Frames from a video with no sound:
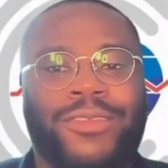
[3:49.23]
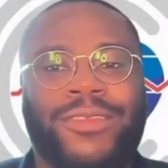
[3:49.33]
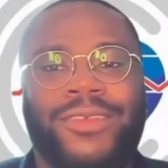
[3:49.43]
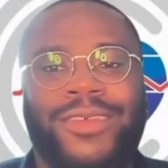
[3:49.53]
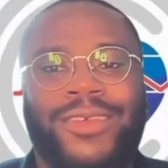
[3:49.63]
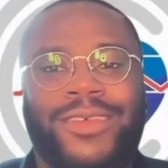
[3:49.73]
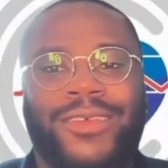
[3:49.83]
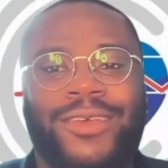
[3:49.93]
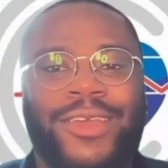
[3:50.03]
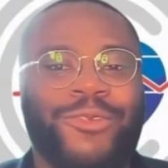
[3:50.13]
And
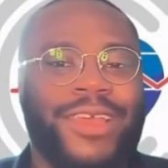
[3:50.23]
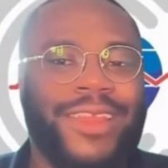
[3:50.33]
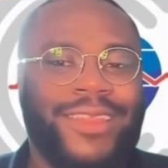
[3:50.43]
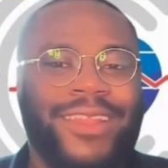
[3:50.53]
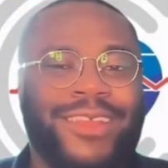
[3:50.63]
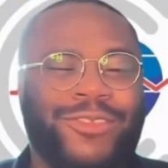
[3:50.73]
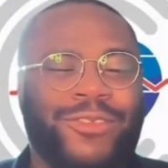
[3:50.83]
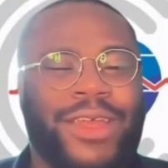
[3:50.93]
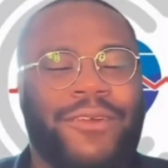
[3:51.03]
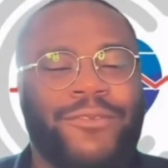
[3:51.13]
was there anything that
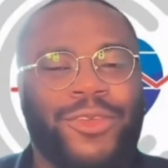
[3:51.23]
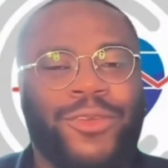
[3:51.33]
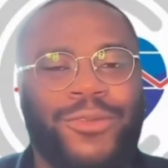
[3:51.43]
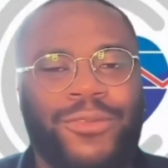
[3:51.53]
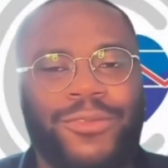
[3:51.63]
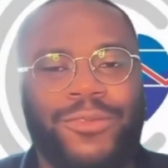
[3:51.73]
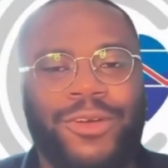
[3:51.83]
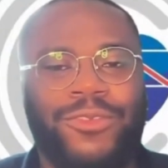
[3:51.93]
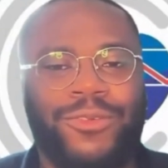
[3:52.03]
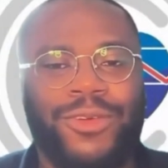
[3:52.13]
stood out for you
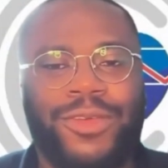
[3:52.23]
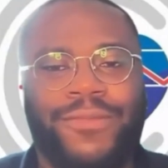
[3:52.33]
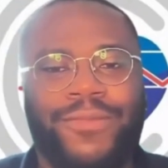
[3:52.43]
whilst you were